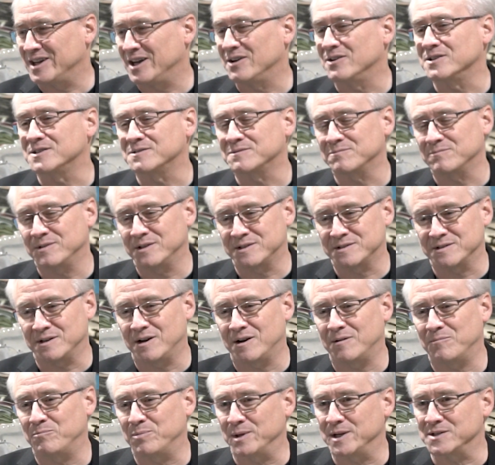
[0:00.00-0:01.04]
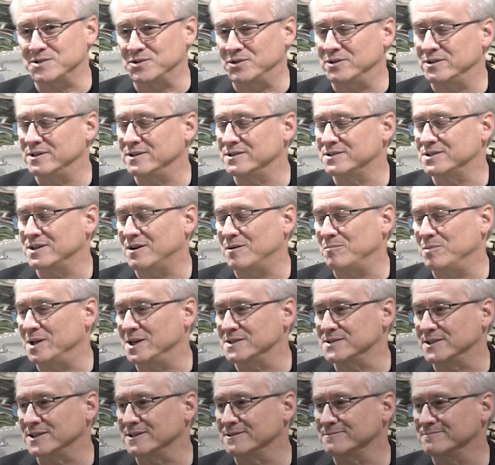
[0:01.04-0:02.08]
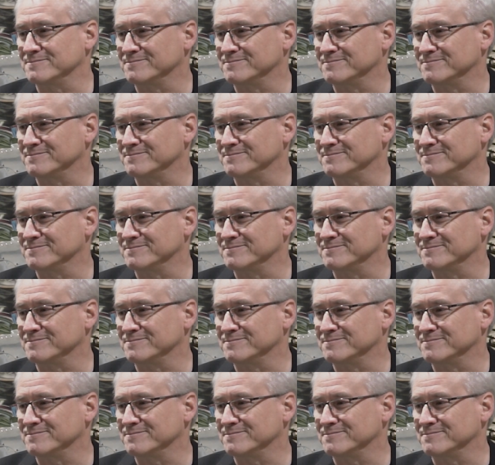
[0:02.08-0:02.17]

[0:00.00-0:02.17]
No, it's our pleasure. It's our blessing.